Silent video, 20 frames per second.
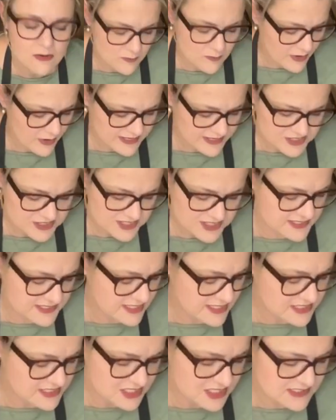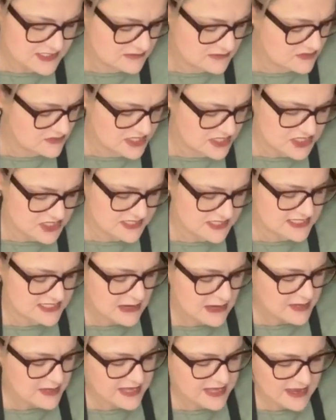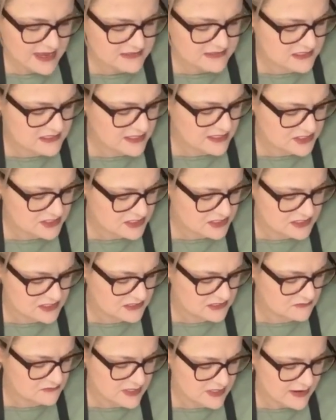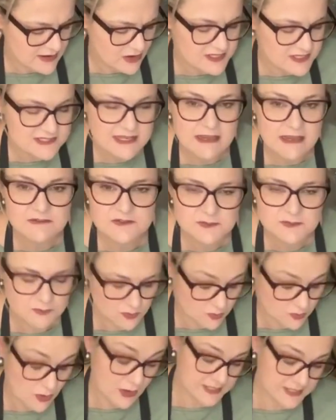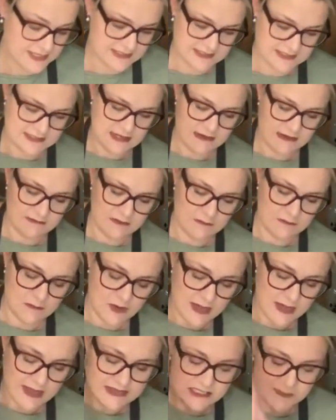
mine are they're just tabby cats. They're just, I didn't save them. My